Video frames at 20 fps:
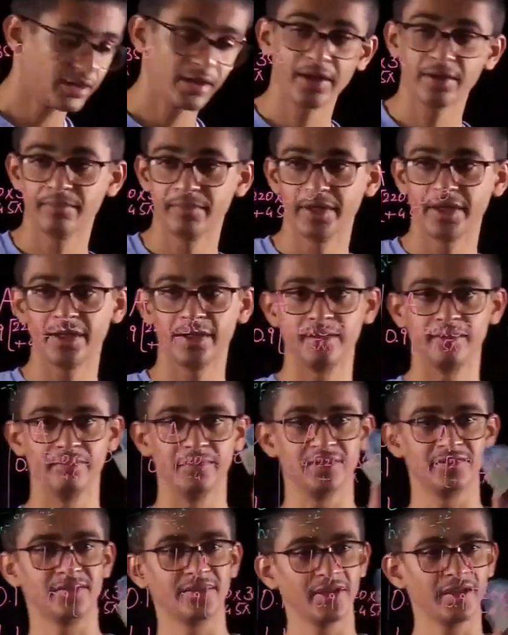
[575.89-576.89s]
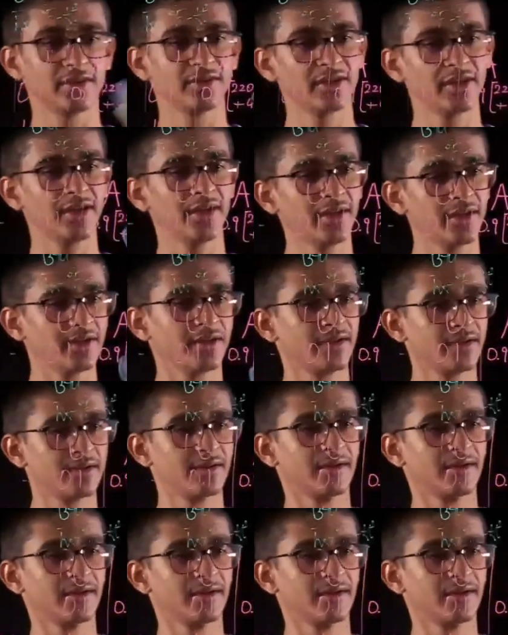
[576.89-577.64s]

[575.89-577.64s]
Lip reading: I made a mistake there.